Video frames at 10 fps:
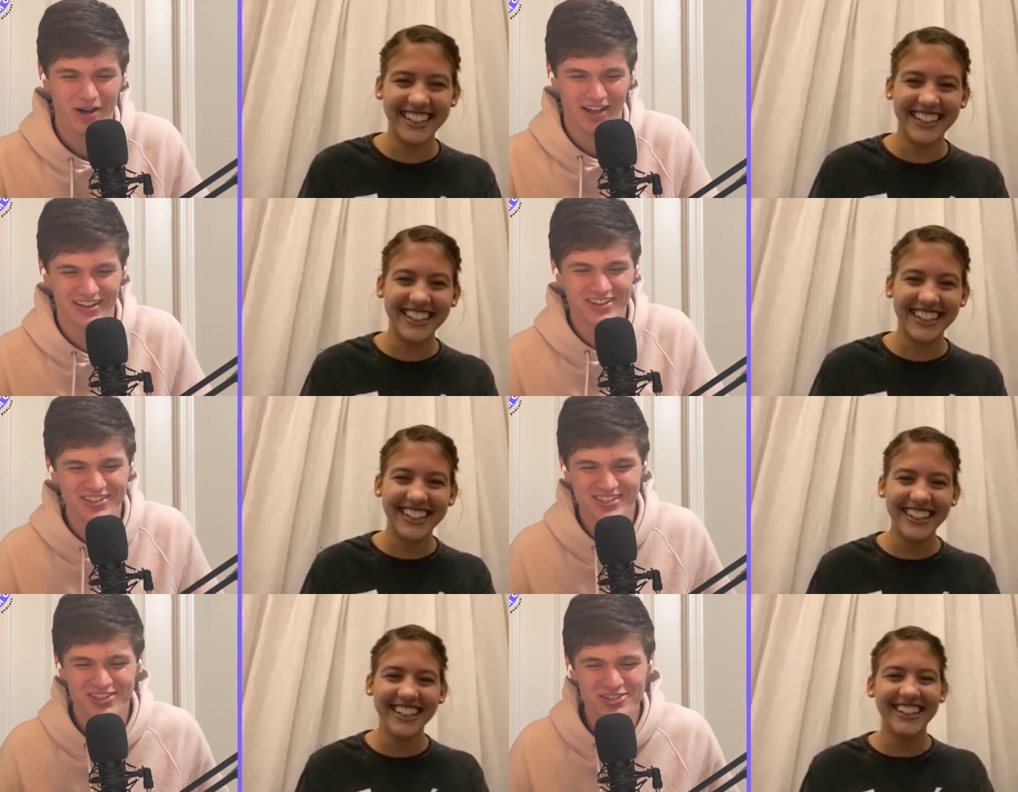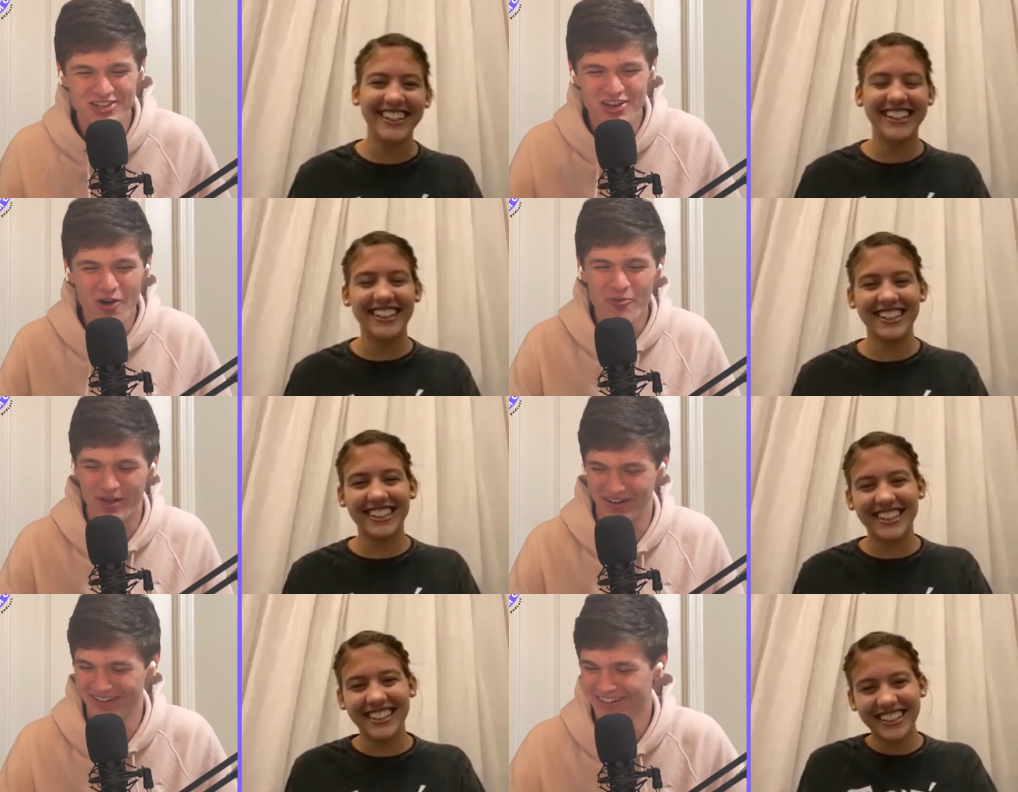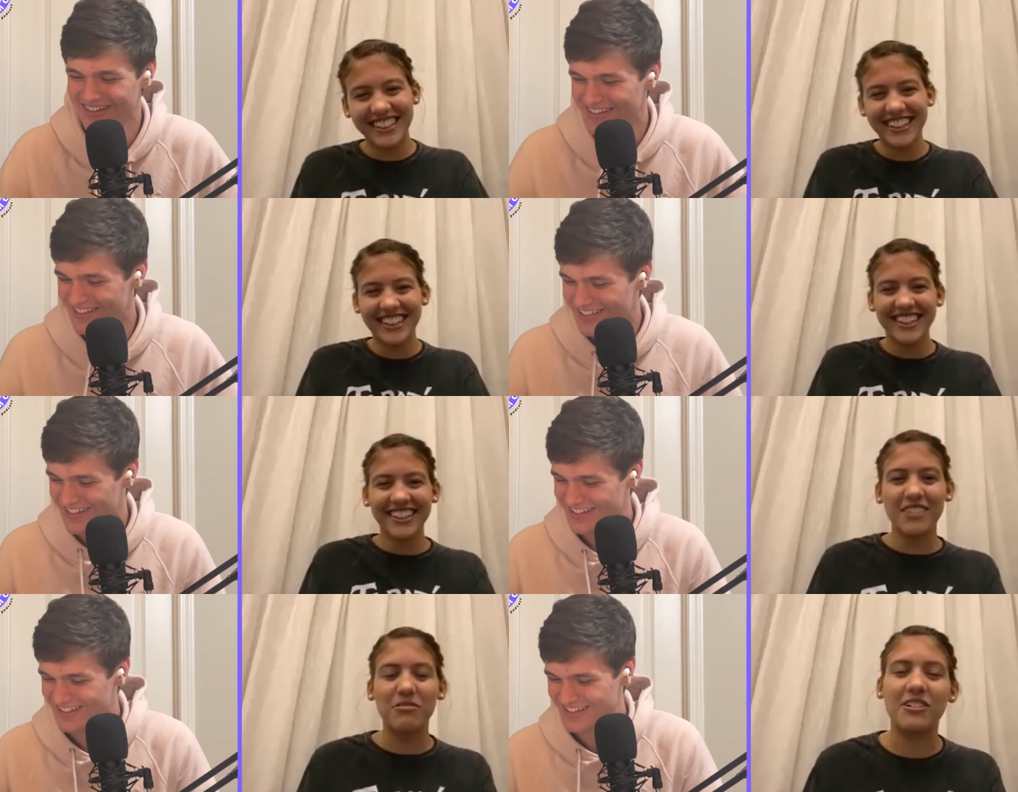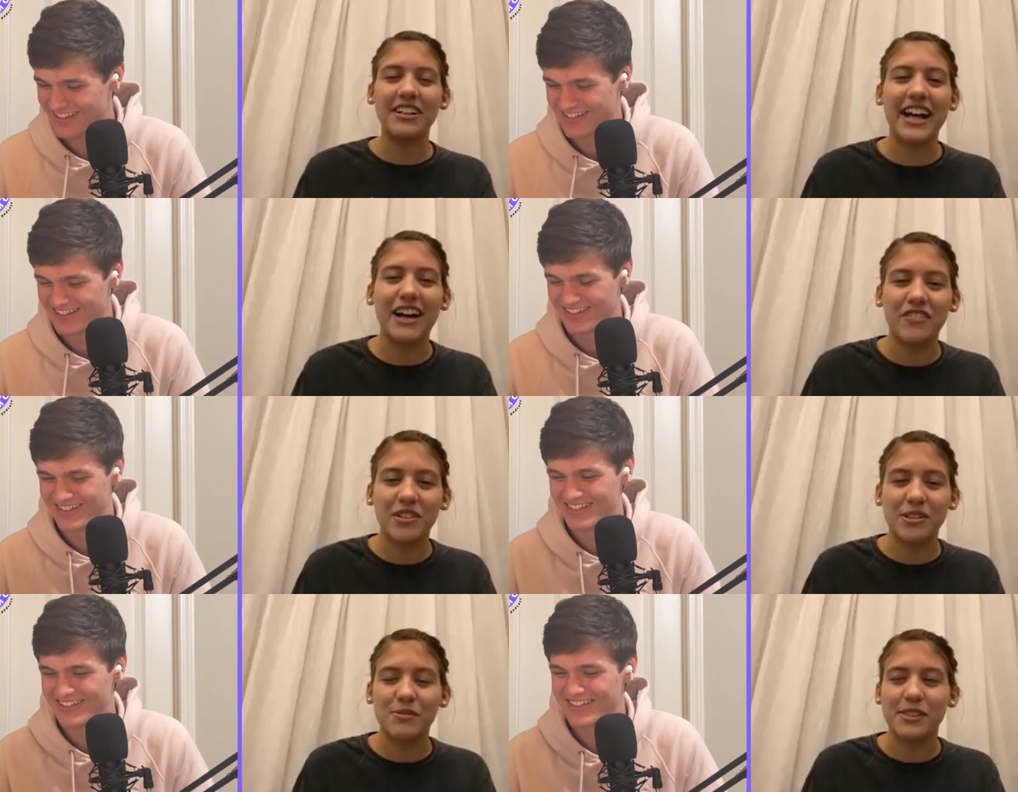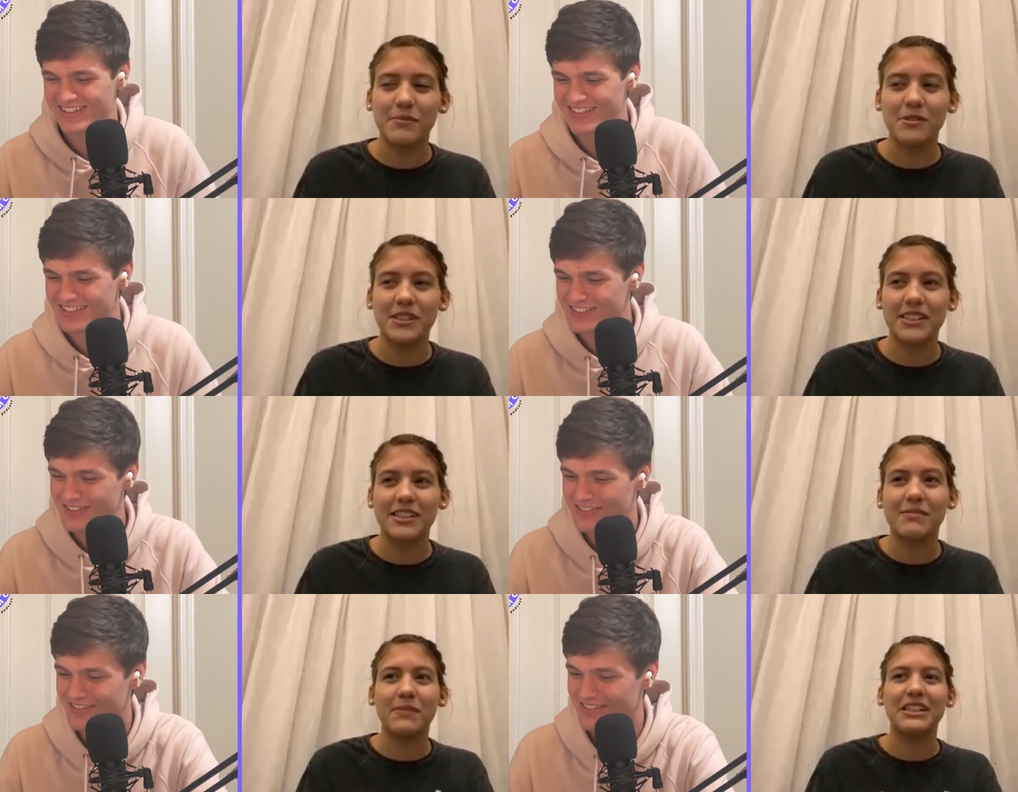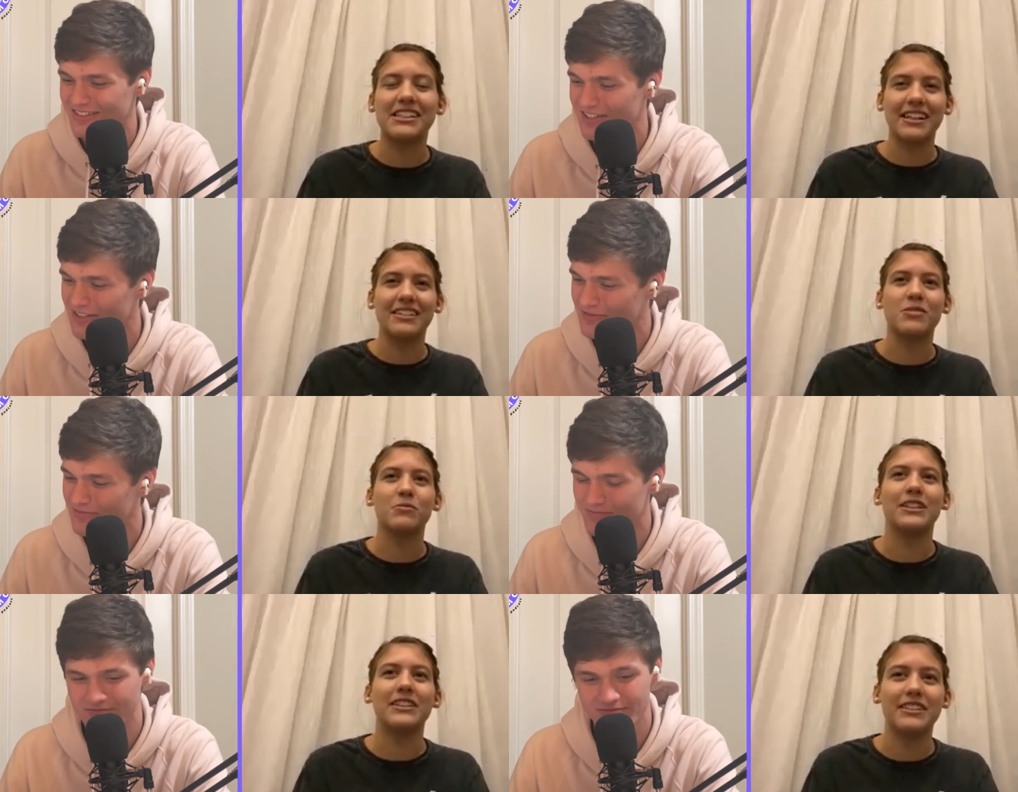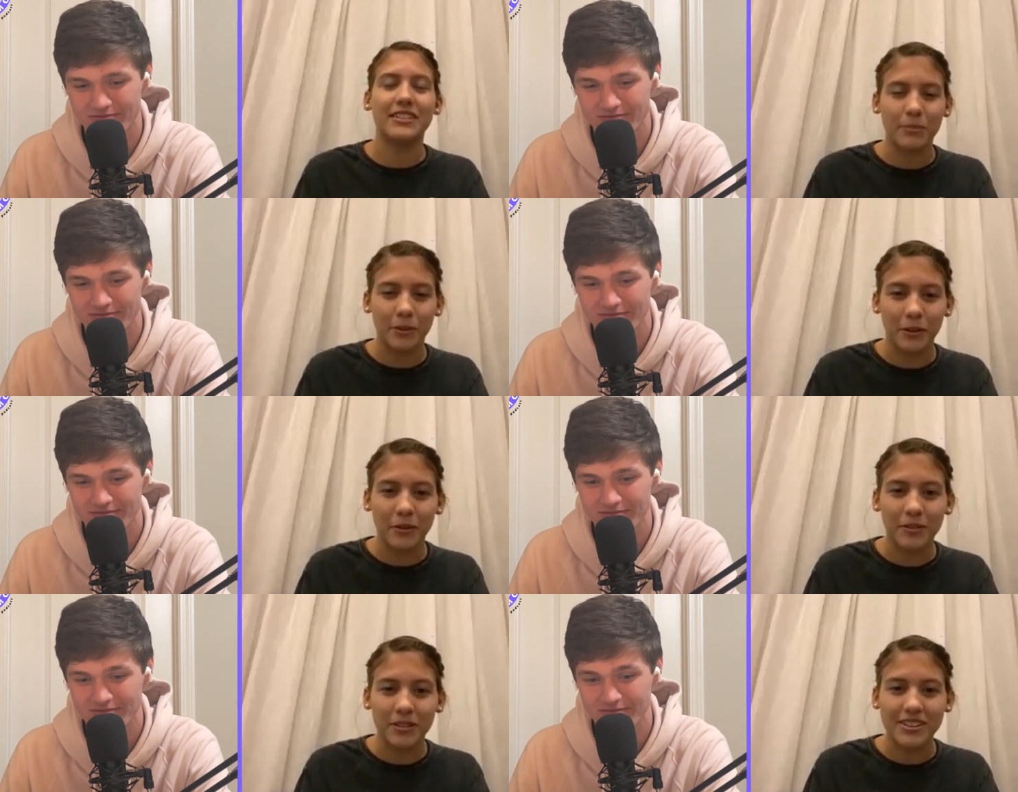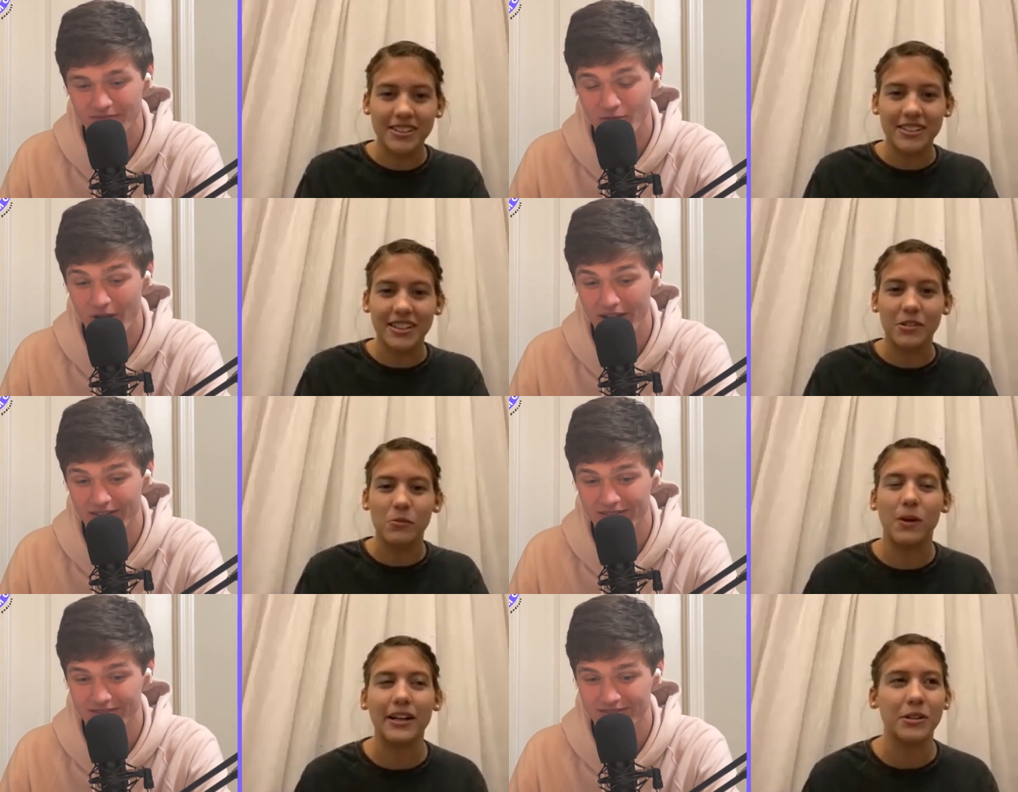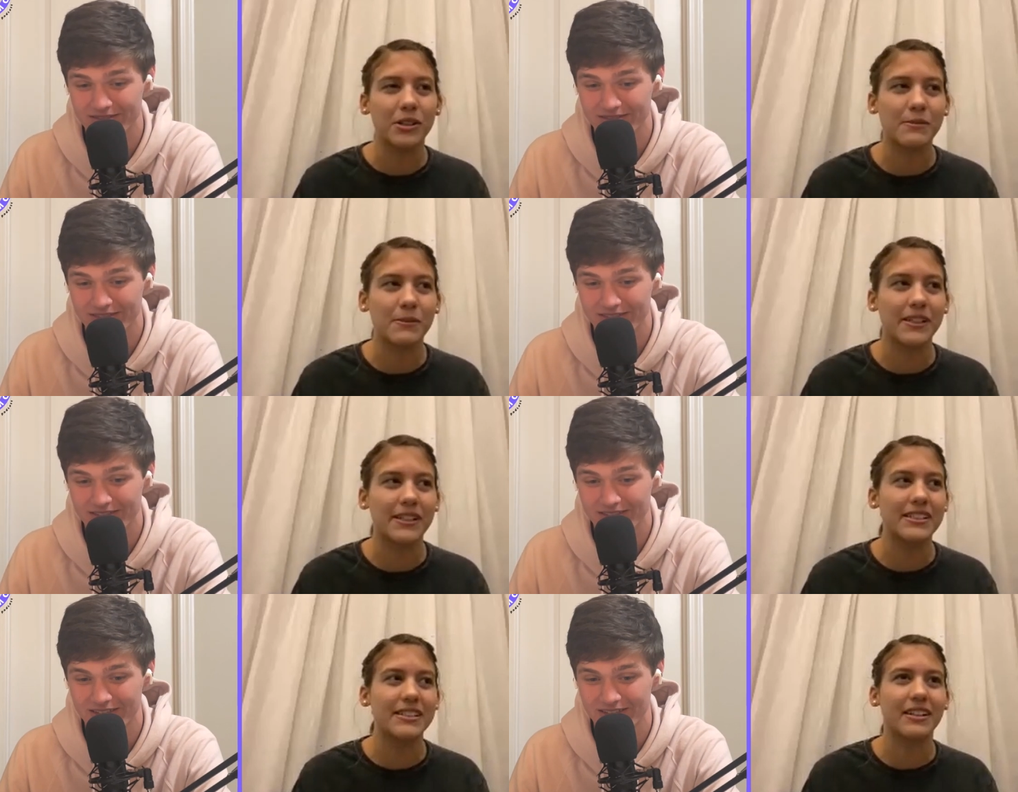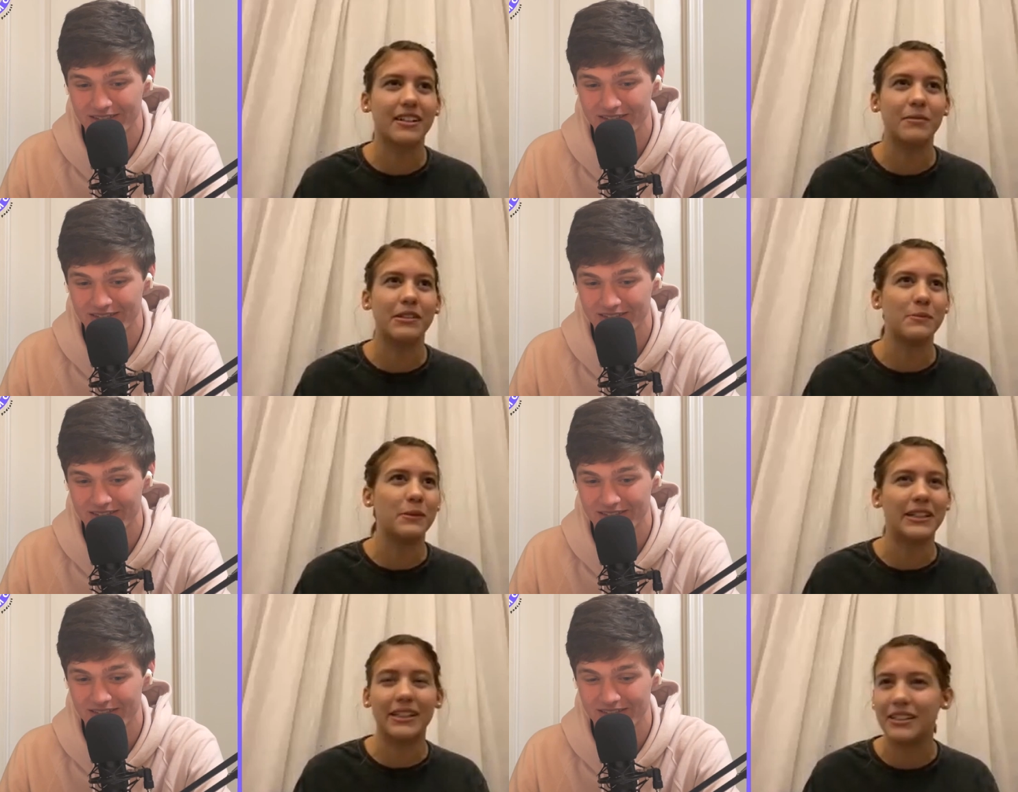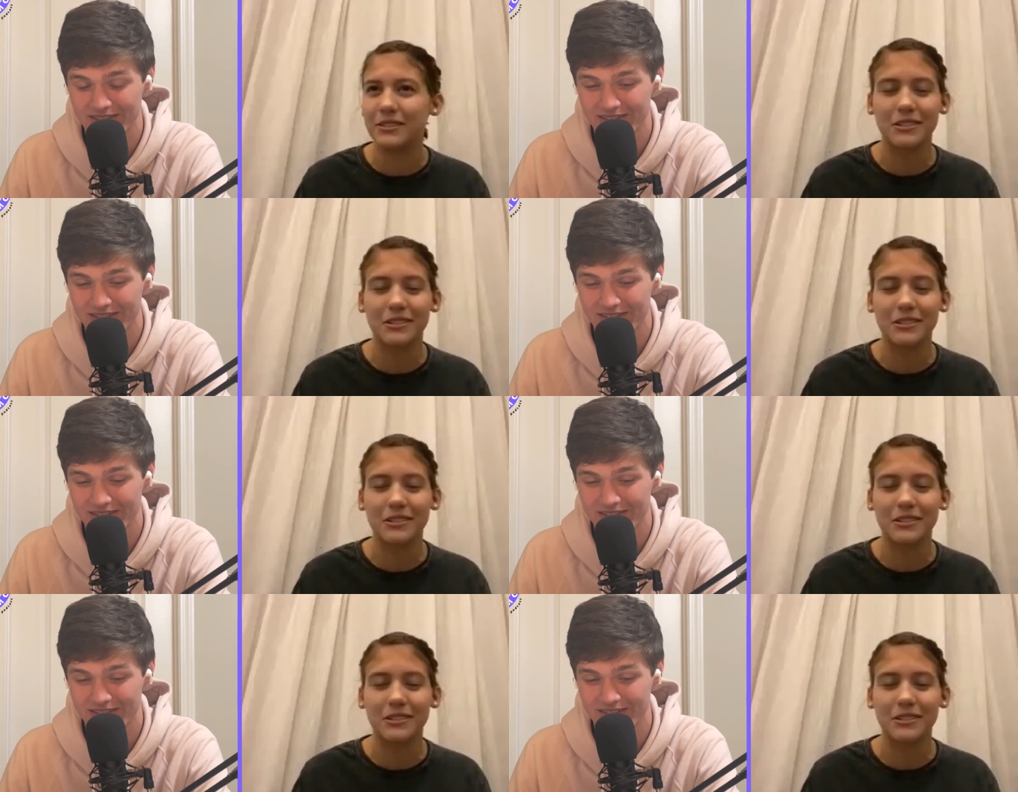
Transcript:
Speaker 1: come on, you should you should know better.
Speaker 2: Well, and half the Christmas music doesn't make sense when it's summer because it's like right. white. Um, it's beginning to